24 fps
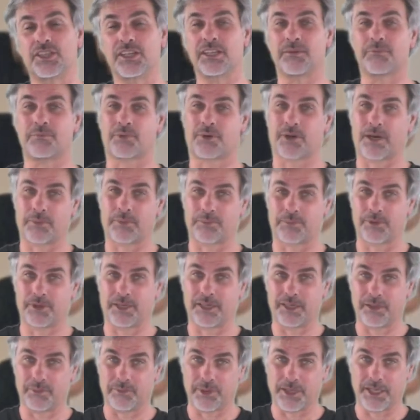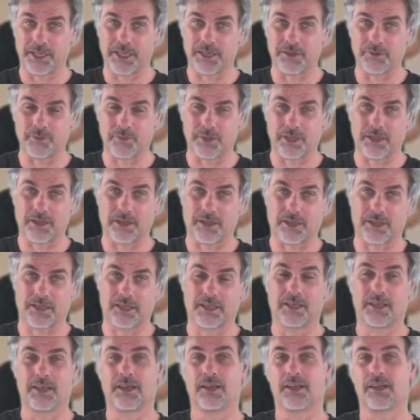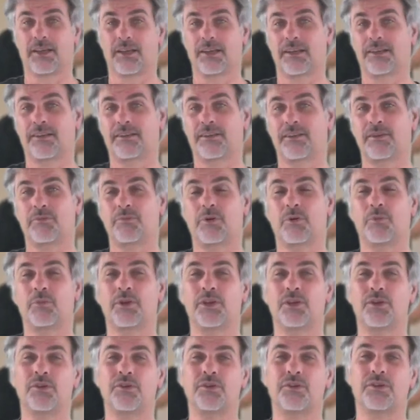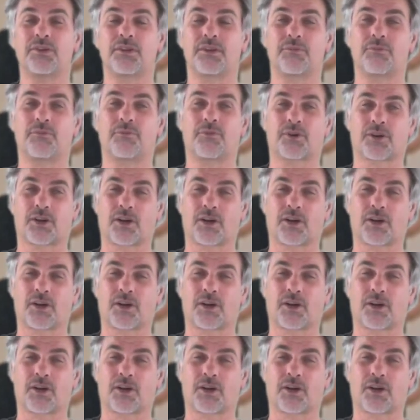in properly to begin with. You see, what we use for